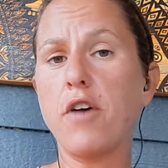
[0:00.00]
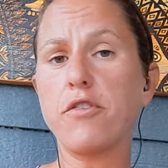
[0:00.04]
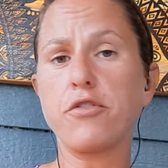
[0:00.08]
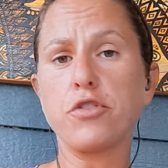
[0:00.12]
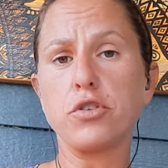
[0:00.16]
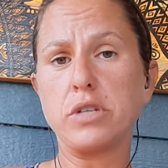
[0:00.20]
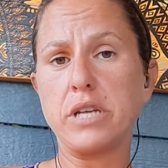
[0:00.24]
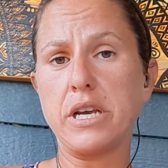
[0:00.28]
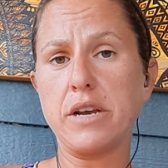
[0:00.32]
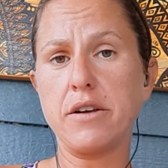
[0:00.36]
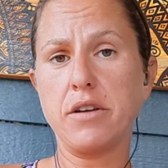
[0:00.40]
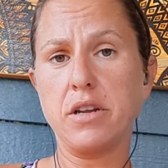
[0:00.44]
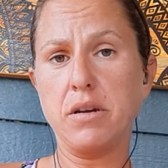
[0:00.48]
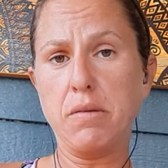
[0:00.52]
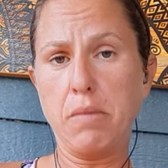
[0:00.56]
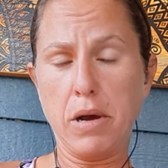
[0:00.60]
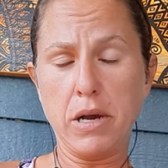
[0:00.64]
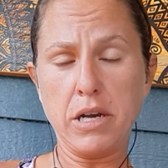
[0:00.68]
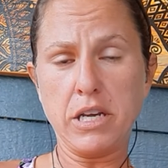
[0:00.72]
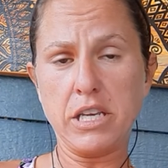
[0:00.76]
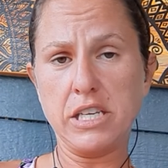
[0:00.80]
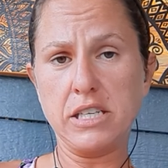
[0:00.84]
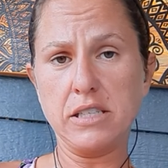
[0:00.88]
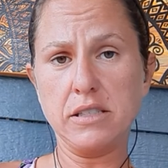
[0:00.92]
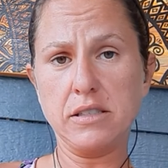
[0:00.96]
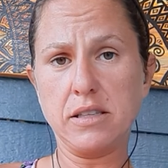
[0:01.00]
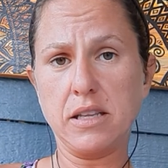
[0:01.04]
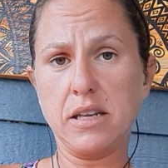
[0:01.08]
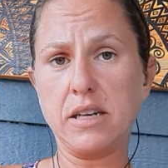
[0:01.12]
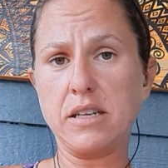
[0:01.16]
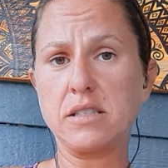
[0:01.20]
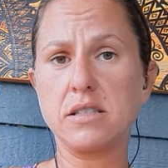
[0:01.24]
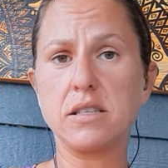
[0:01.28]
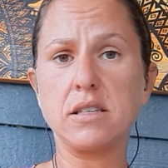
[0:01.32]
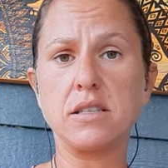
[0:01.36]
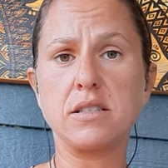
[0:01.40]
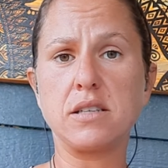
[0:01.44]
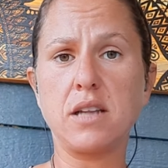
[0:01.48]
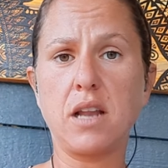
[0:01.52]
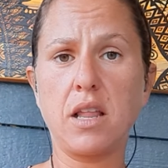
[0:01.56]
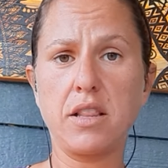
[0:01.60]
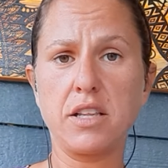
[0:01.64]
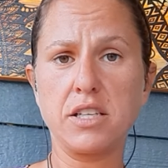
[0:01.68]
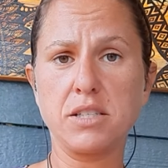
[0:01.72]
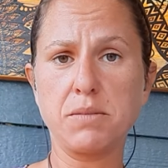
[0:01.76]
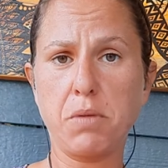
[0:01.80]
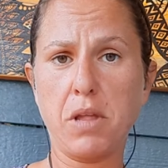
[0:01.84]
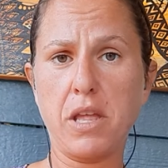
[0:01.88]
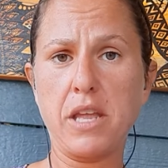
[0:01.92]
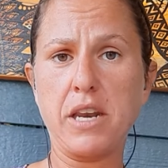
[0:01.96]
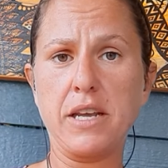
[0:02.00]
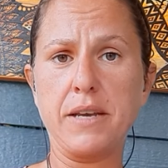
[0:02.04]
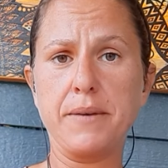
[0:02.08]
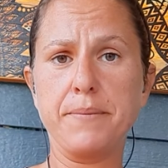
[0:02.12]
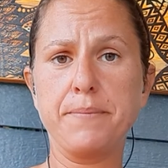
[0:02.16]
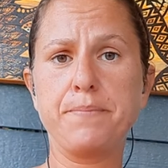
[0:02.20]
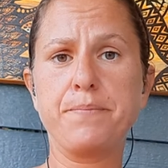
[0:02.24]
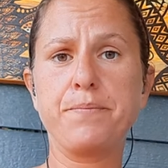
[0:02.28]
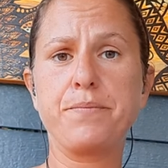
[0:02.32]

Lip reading: fruitarian monkeys that exist on this planet.